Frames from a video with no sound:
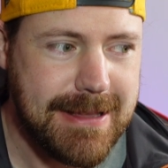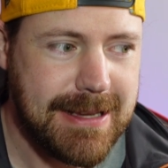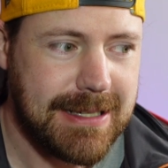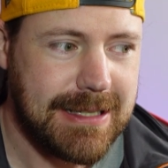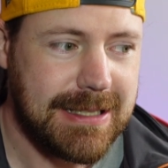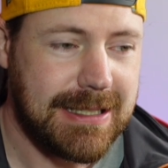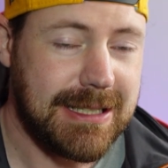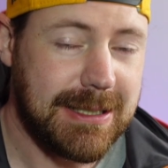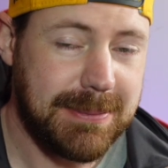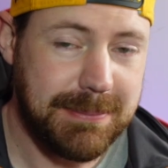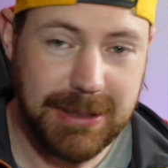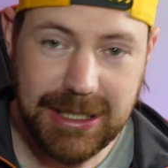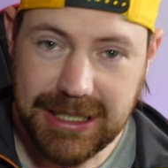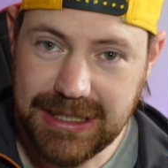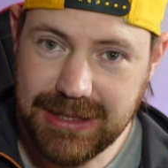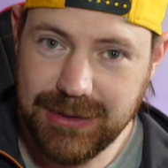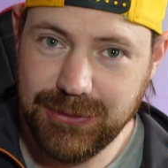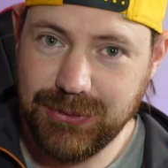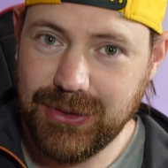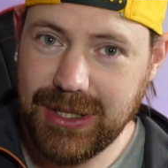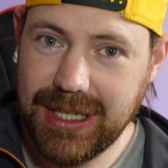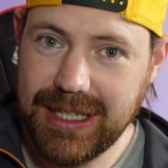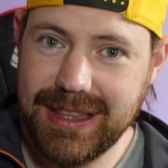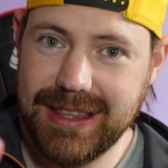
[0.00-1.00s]
Despite the
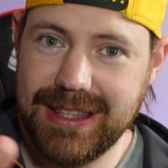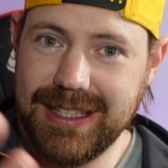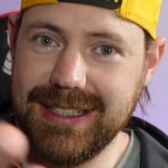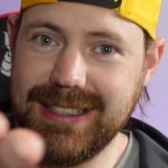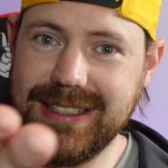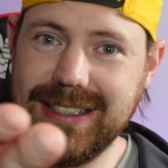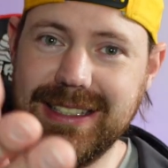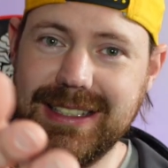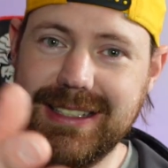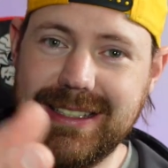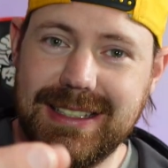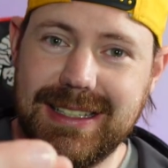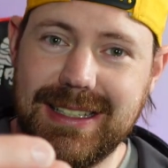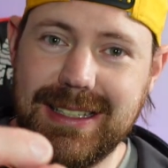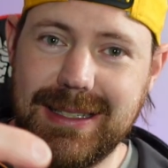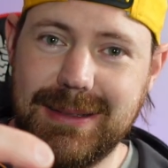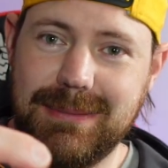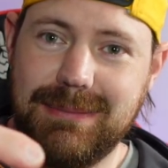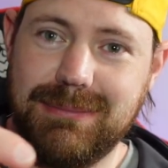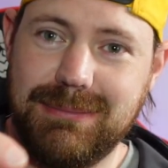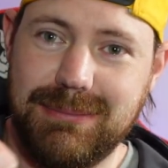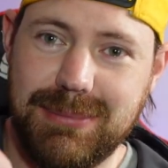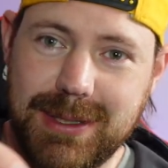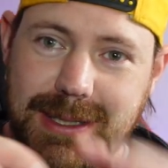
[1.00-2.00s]
fact this is a
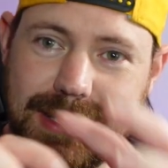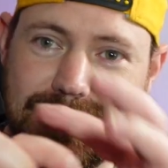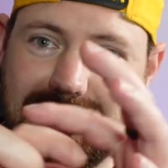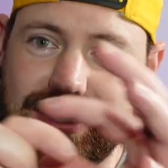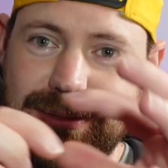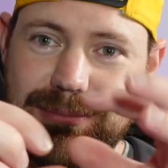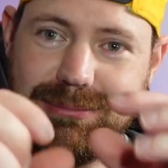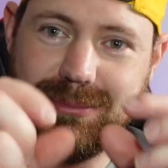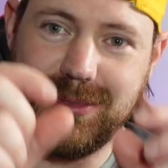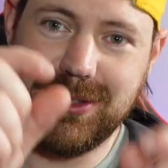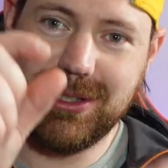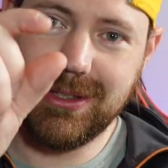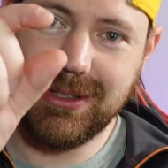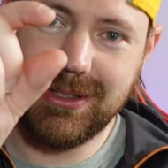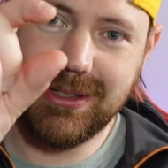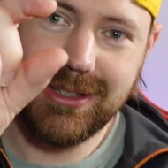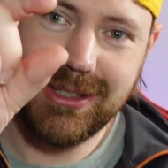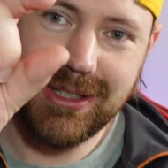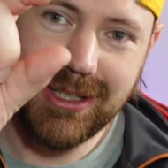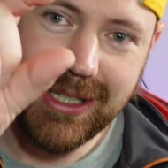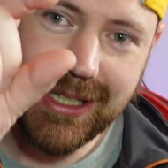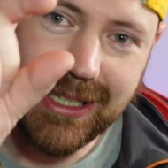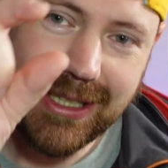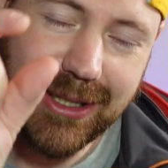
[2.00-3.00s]

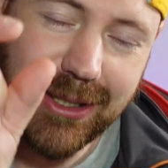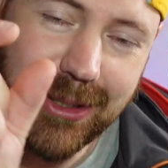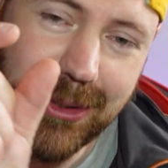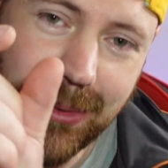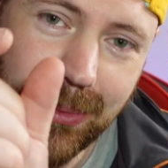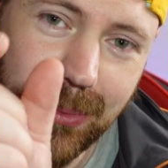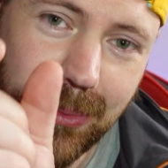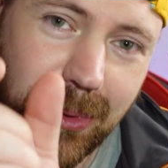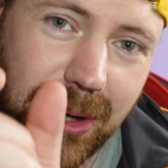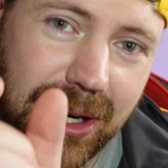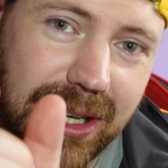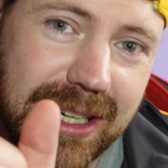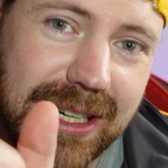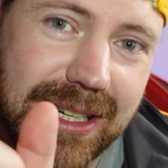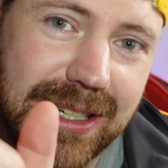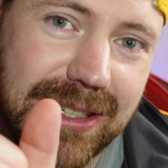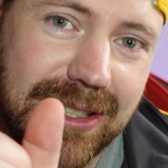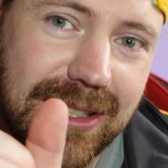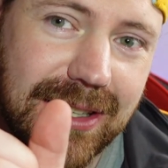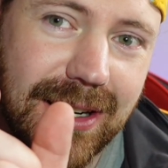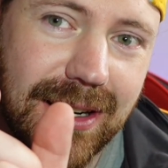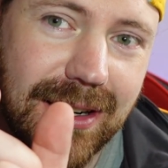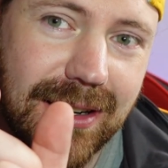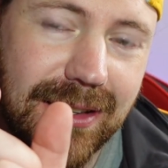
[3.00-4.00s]
tiny little 1
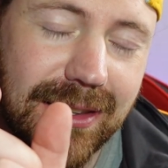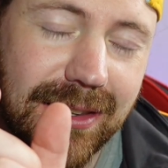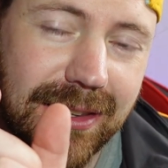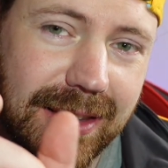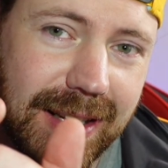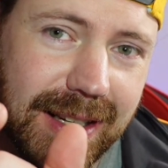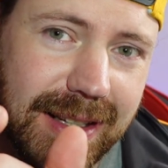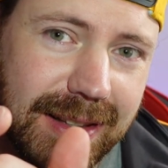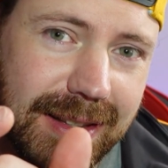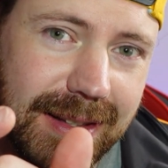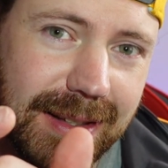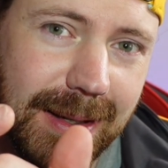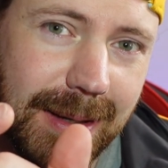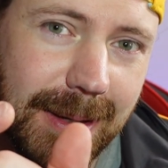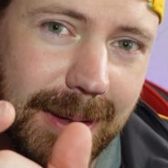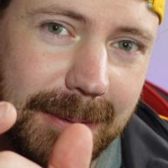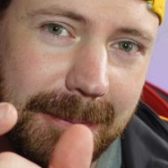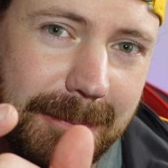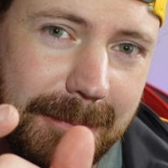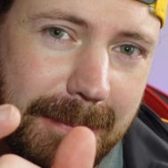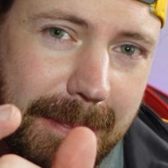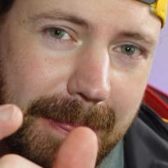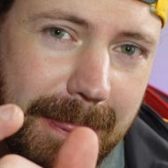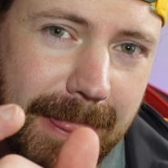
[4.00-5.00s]
inch sensor,
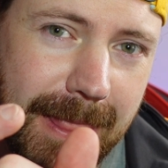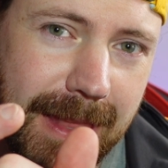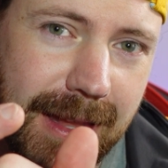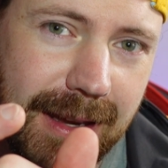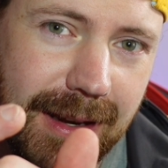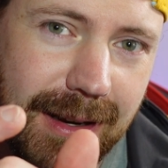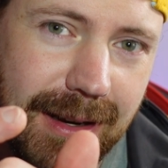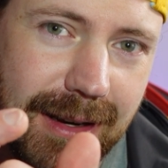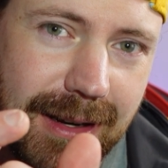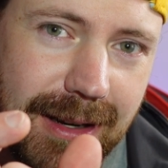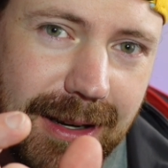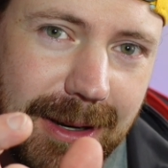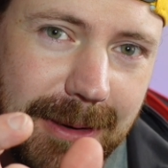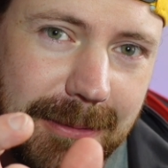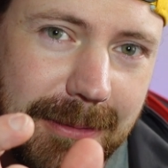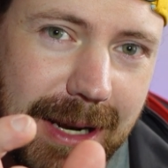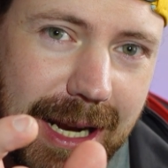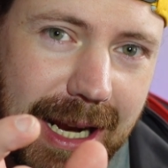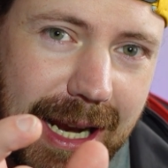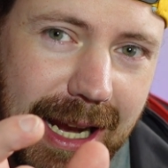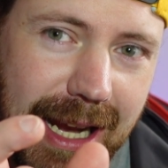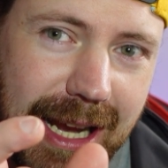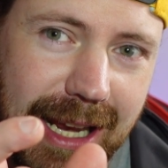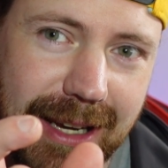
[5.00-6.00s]

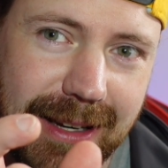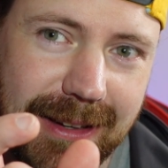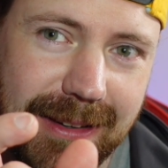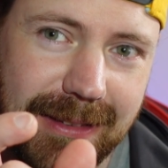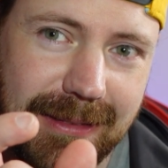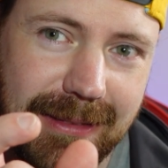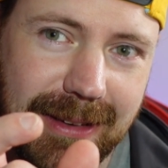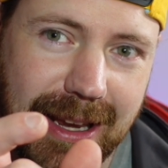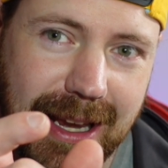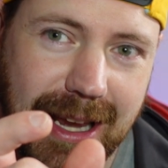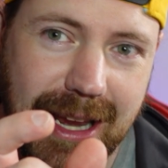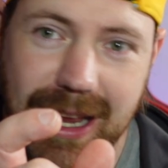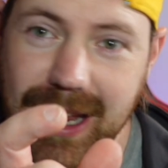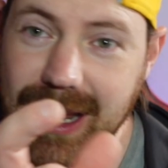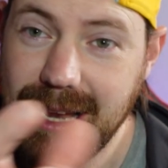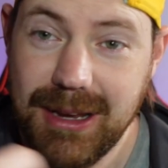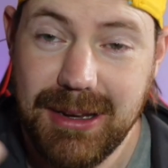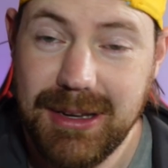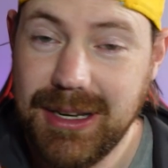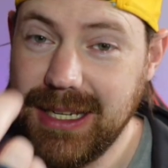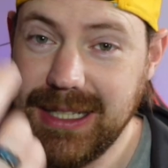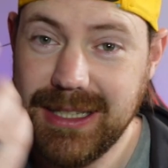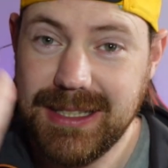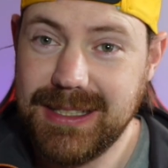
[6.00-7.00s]
and
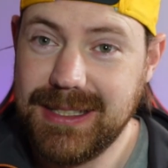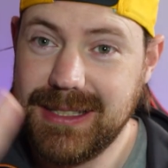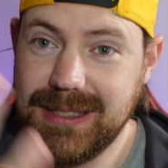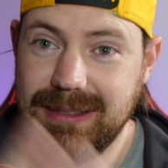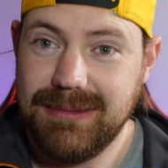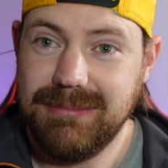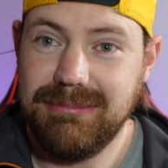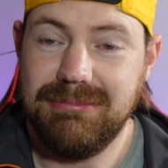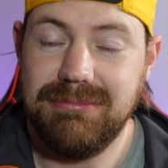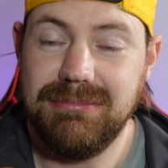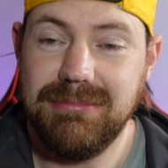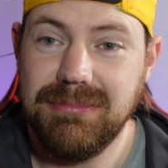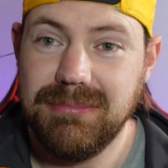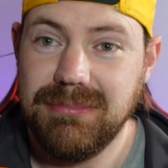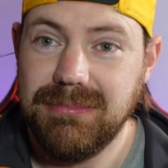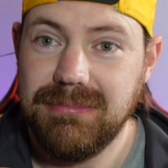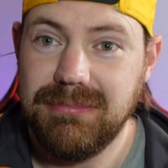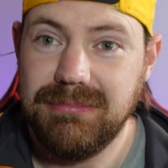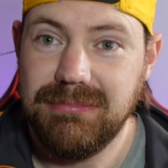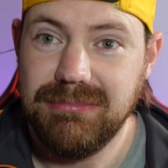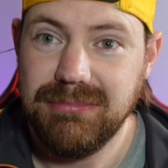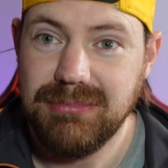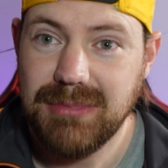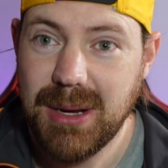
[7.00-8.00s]
it's
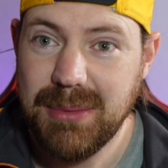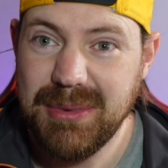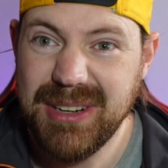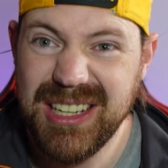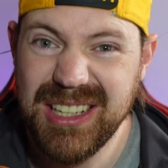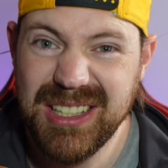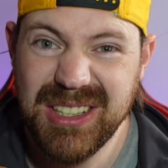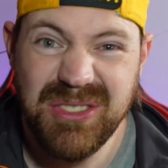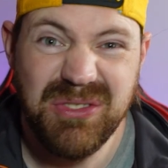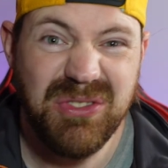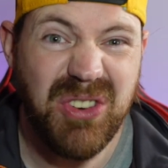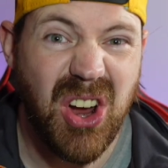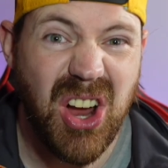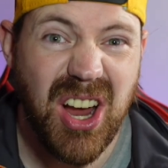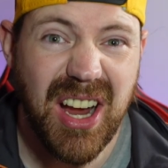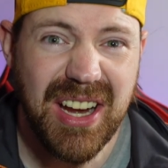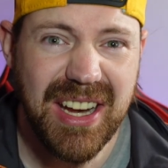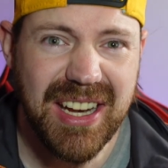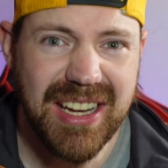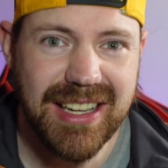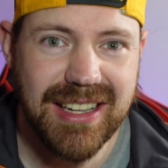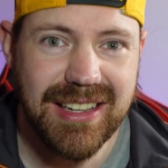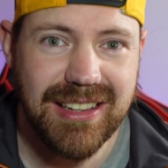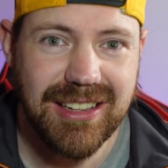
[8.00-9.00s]

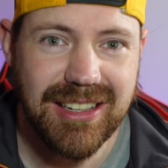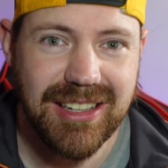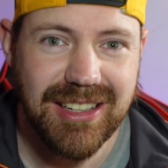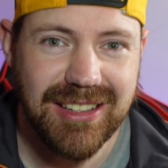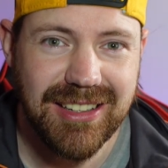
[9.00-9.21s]
fine.